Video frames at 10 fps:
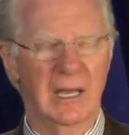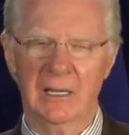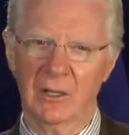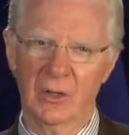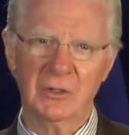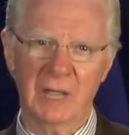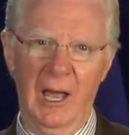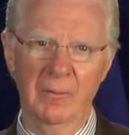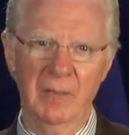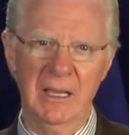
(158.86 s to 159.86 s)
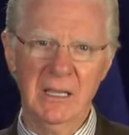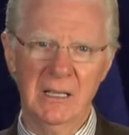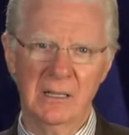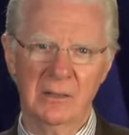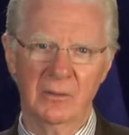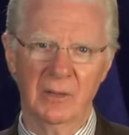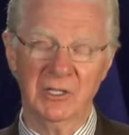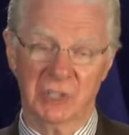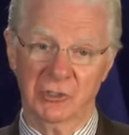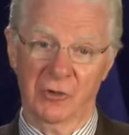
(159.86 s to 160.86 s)
And he looked at me.
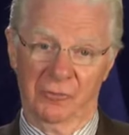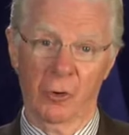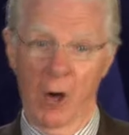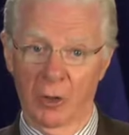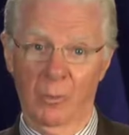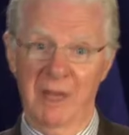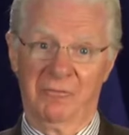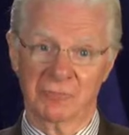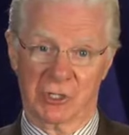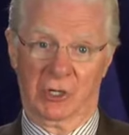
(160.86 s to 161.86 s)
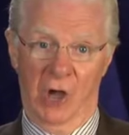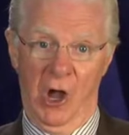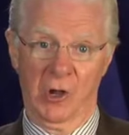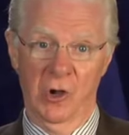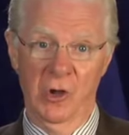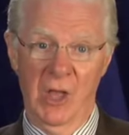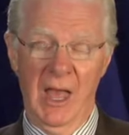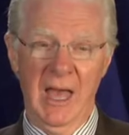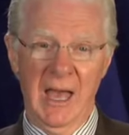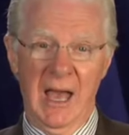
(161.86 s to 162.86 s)
He said, You flew all the way from Chicago?
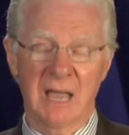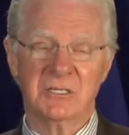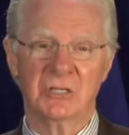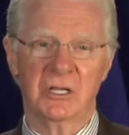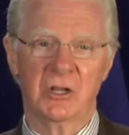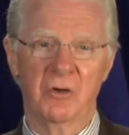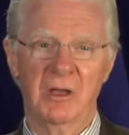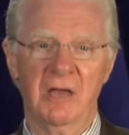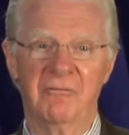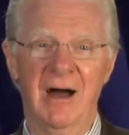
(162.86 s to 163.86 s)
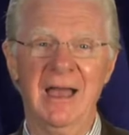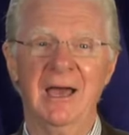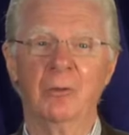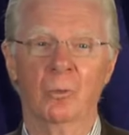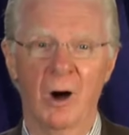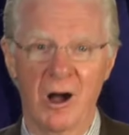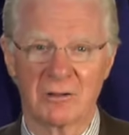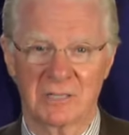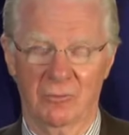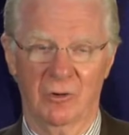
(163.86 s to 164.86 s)
I said, You know, if I had
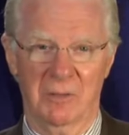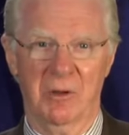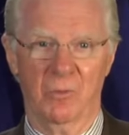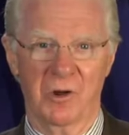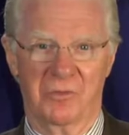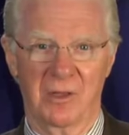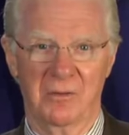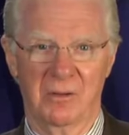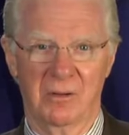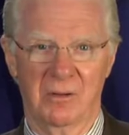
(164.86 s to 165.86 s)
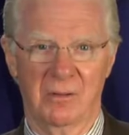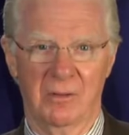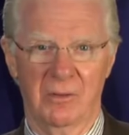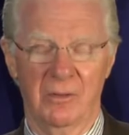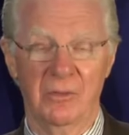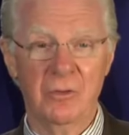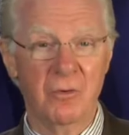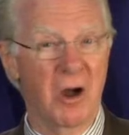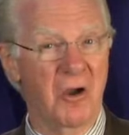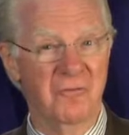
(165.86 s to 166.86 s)
walked, it would have been worth it.
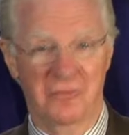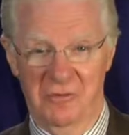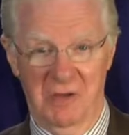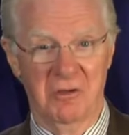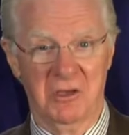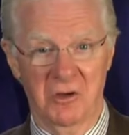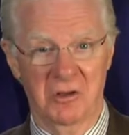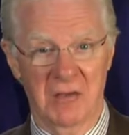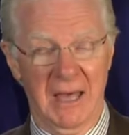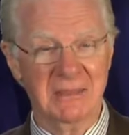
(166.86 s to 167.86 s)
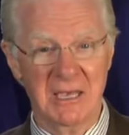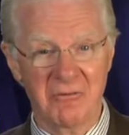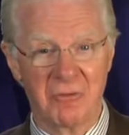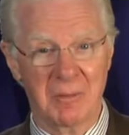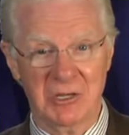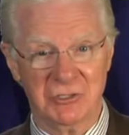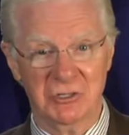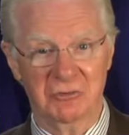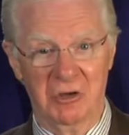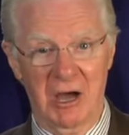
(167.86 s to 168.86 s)
You are very good, and the information
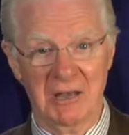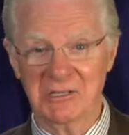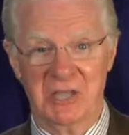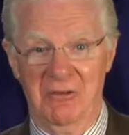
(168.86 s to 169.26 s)
you've got is